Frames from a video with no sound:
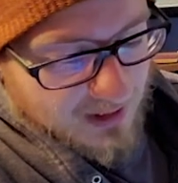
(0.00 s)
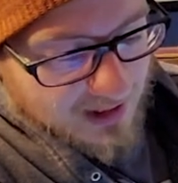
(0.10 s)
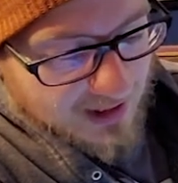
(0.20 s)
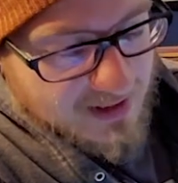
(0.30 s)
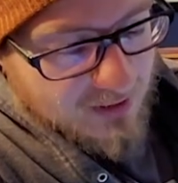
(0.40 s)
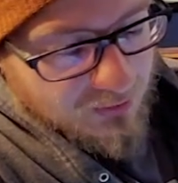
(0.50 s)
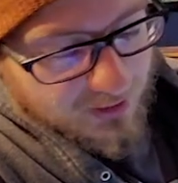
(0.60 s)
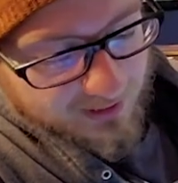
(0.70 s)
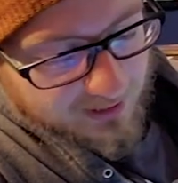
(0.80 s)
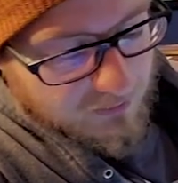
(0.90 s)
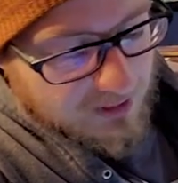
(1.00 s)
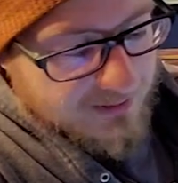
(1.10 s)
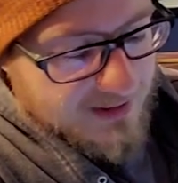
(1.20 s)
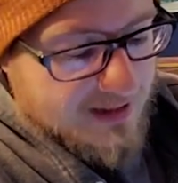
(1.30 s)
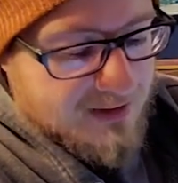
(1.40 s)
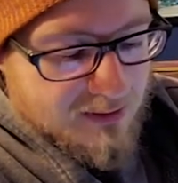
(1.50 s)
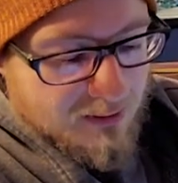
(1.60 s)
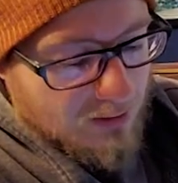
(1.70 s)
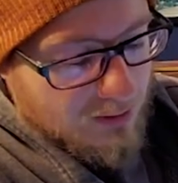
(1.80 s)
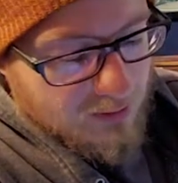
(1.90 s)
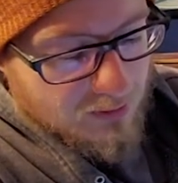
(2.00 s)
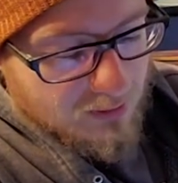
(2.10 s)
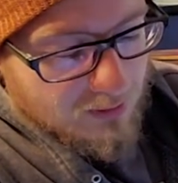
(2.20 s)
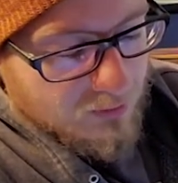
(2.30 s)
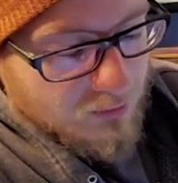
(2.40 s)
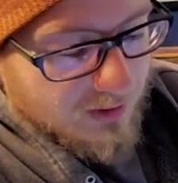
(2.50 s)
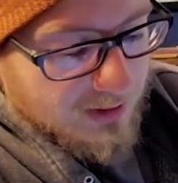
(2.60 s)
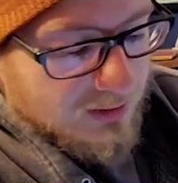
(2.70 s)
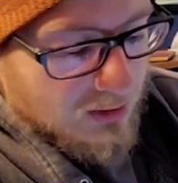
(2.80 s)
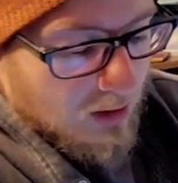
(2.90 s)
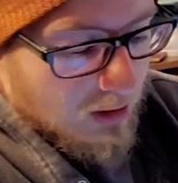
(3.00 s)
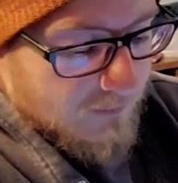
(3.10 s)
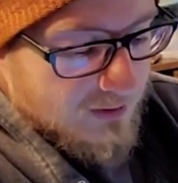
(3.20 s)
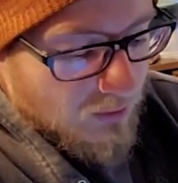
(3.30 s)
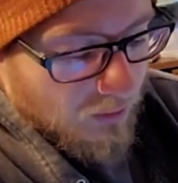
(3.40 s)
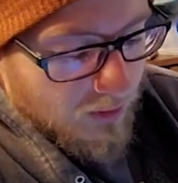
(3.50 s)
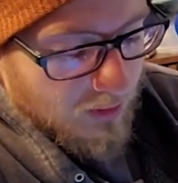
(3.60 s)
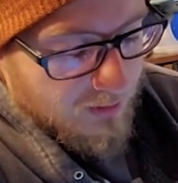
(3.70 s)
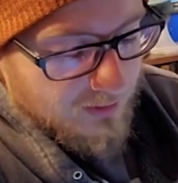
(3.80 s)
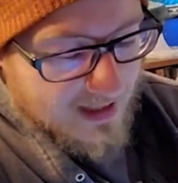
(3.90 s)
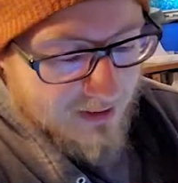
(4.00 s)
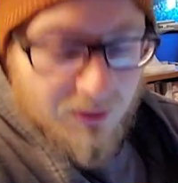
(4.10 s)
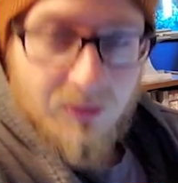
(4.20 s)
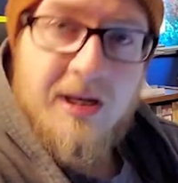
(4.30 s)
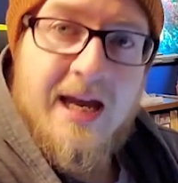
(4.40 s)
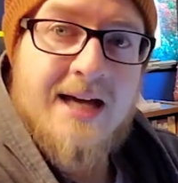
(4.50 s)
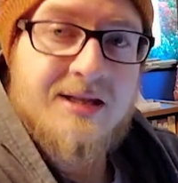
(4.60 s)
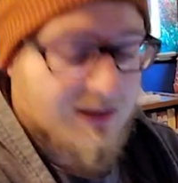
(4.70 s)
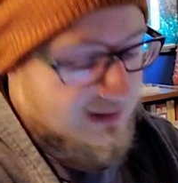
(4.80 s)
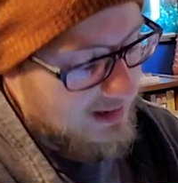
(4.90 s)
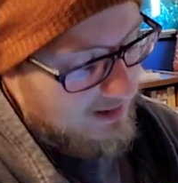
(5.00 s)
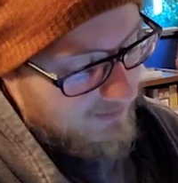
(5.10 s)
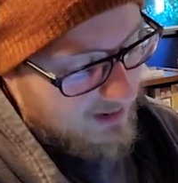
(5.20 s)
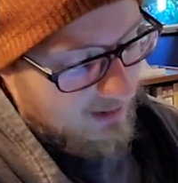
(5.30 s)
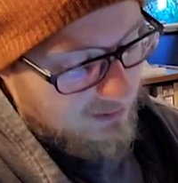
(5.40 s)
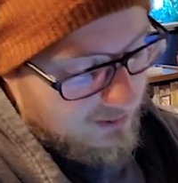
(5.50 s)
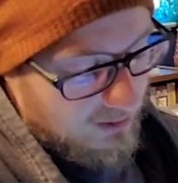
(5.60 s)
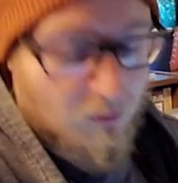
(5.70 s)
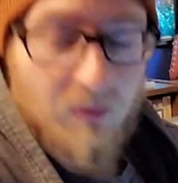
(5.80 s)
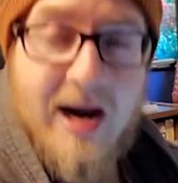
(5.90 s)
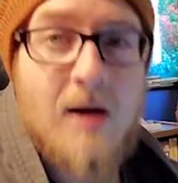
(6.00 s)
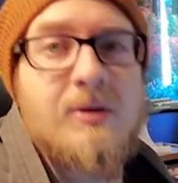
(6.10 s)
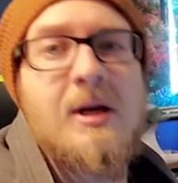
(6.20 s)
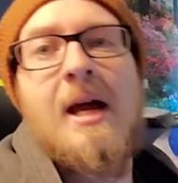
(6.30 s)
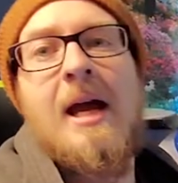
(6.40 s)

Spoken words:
And then drilling, right? That's you're drilling to harvest oil, natural gas deep into the ground.